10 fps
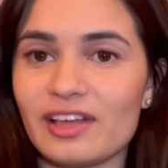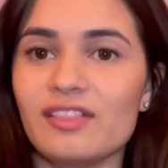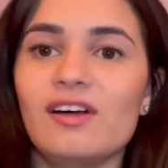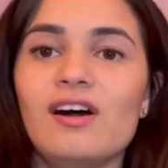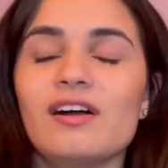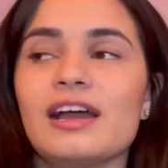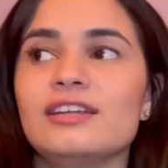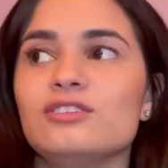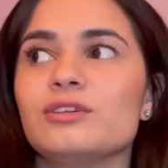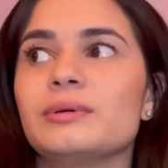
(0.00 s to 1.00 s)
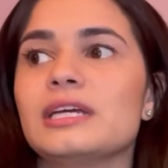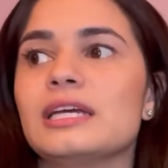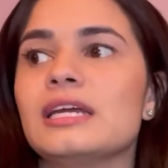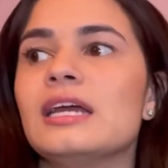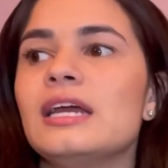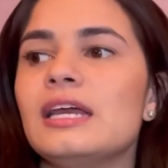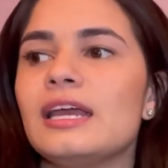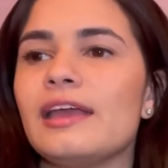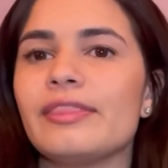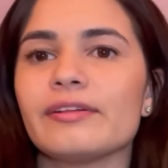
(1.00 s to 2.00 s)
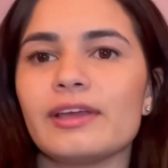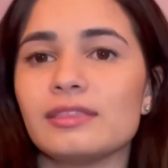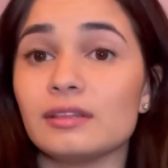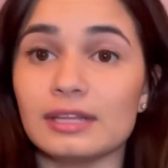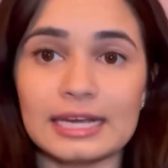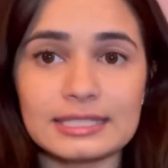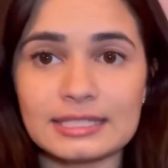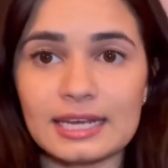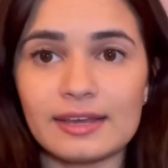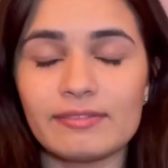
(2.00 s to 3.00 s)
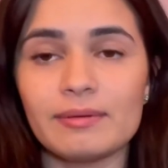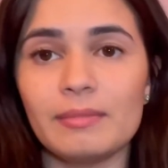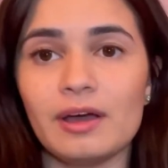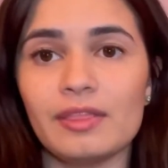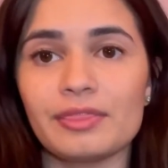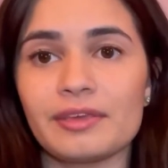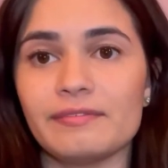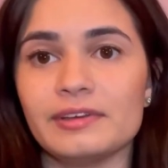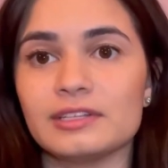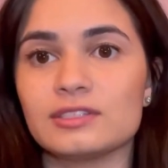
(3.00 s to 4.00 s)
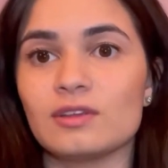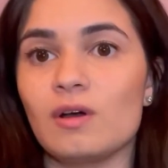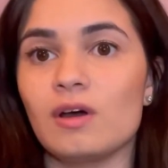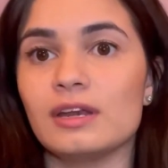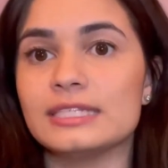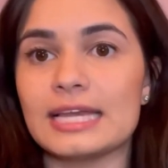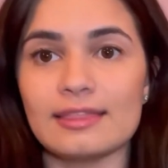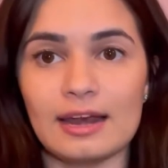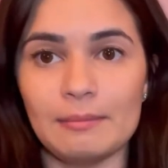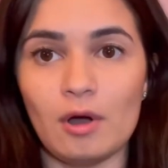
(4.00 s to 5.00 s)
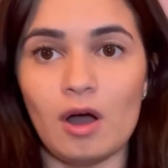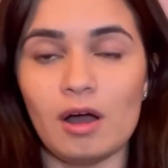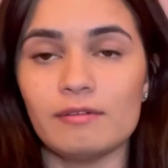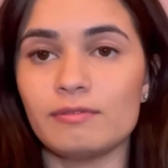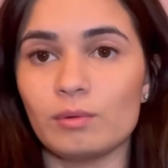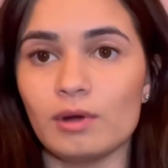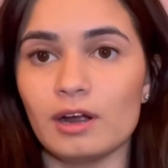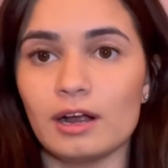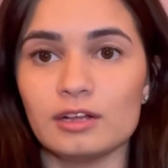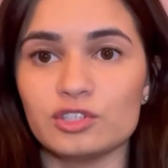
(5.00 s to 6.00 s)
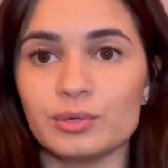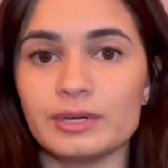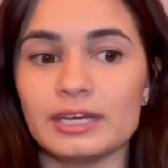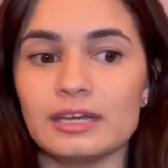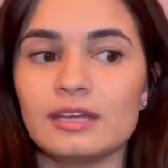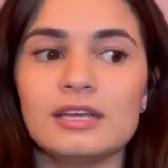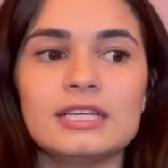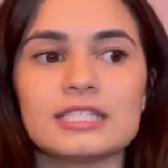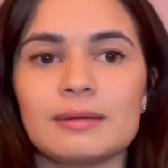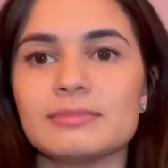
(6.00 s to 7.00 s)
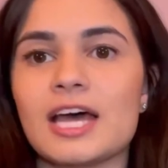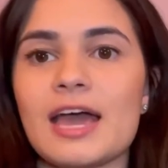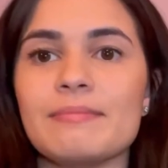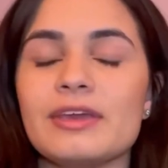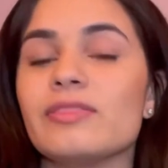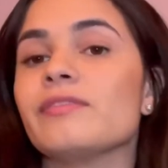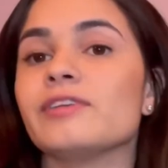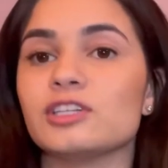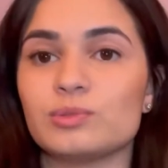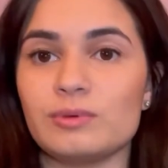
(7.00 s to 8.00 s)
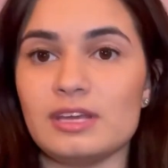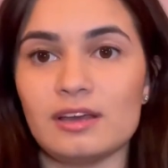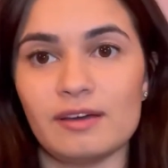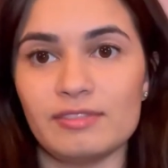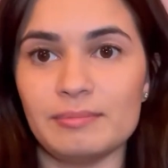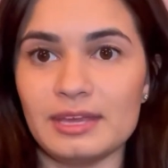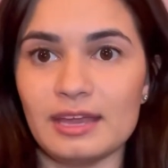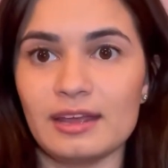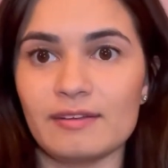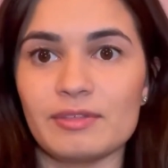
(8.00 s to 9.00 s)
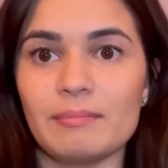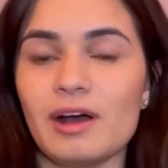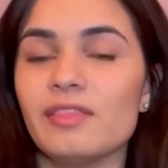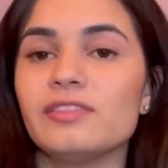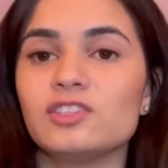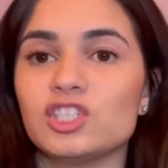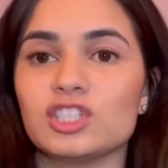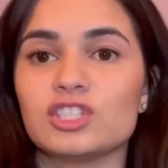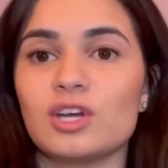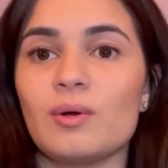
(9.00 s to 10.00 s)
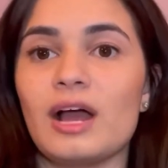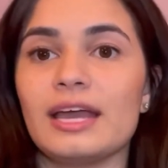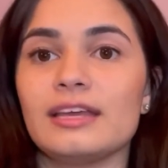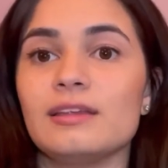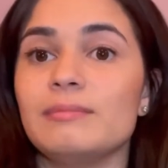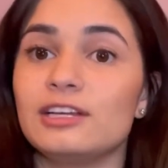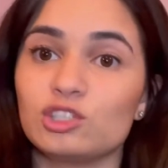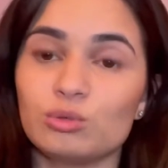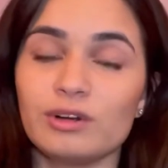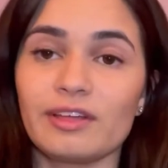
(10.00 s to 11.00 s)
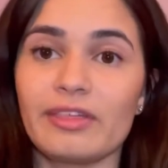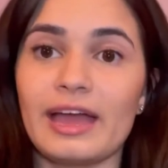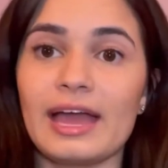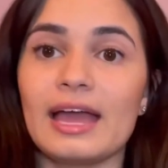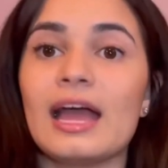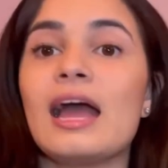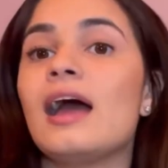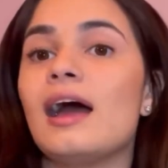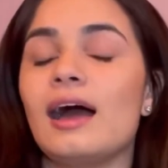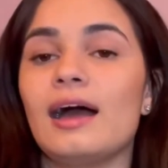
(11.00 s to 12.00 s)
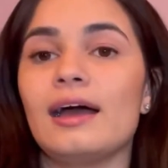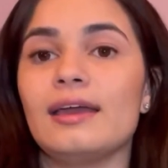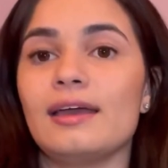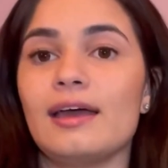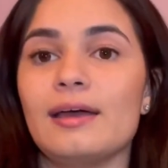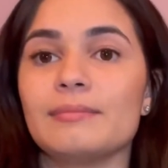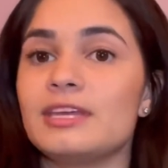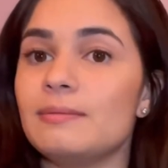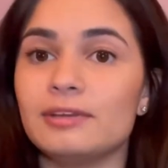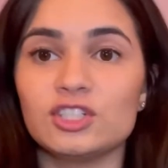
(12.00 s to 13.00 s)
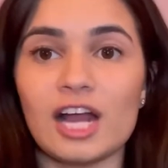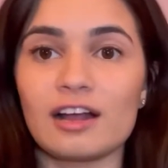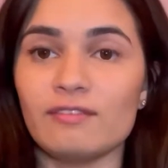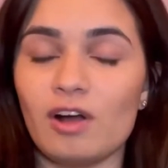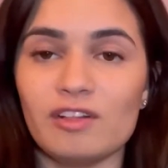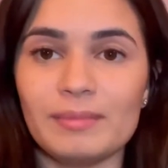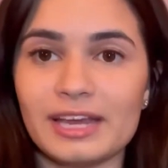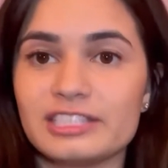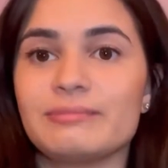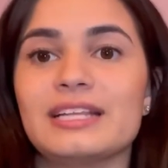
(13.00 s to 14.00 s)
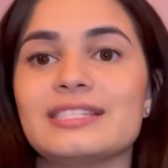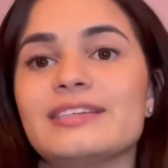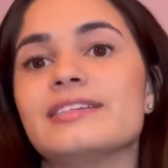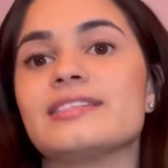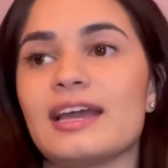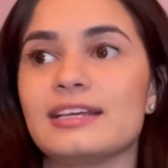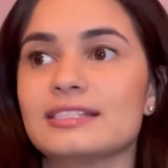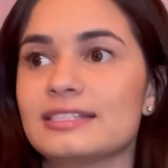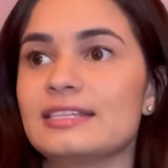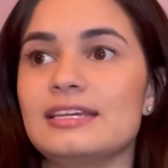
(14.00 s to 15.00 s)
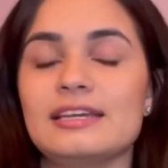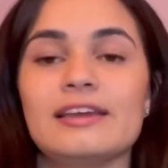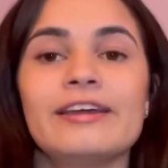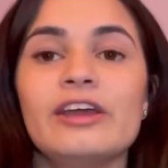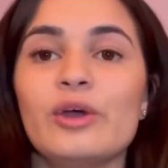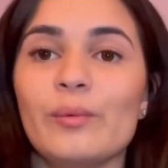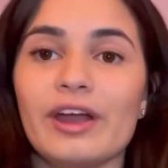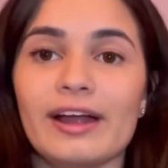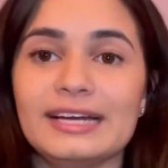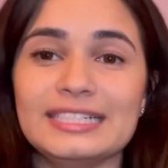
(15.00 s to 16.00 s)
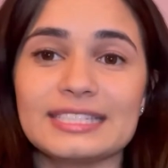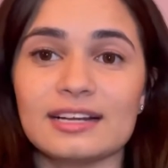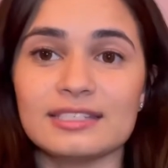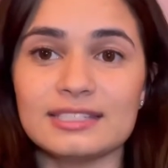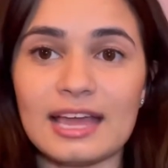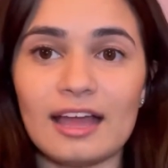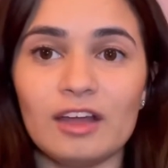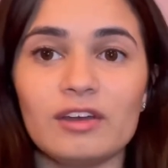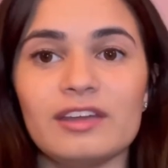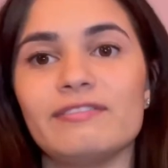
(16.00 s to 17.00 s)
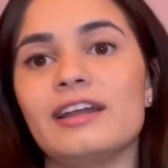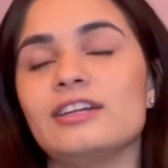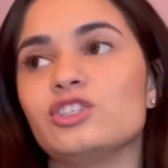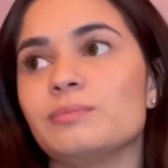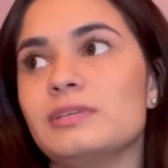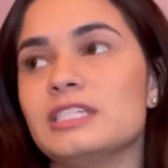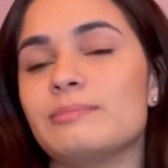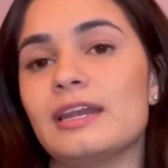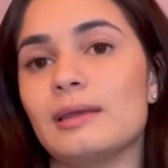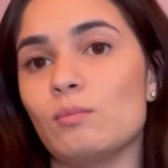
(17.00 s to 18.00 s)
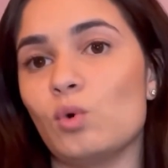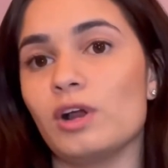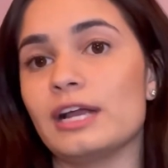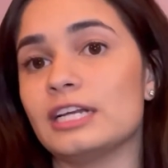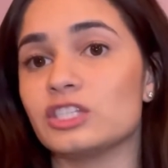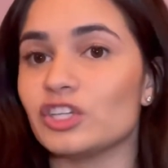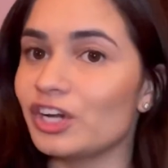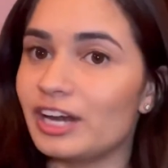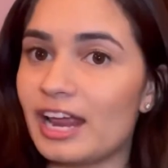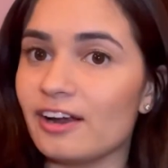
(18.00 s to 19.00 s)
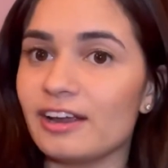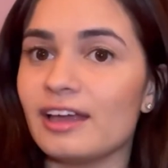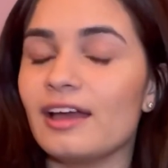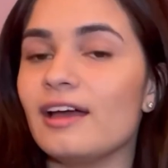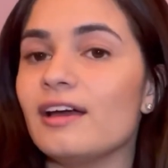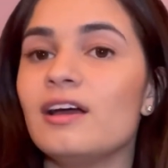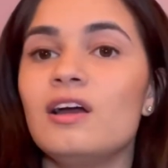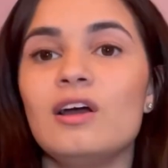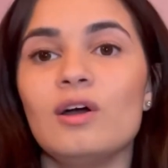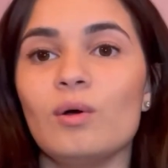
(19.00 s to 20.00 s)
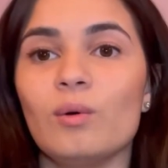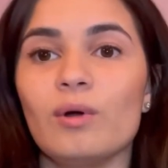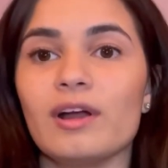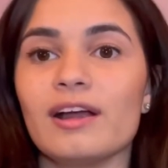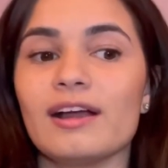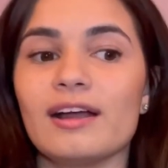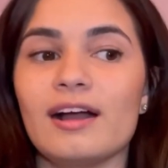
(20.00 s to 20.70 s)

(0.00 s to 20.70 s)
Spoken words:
long. I do it either like the last day of the month if it's on a day that I'm off, or I'll do it sometime in the first week of the beginning of the month, just so I can make sure that I am keeping track of all of my expenses. I can see where I need to cut down, if I should be spending more in a certain area, or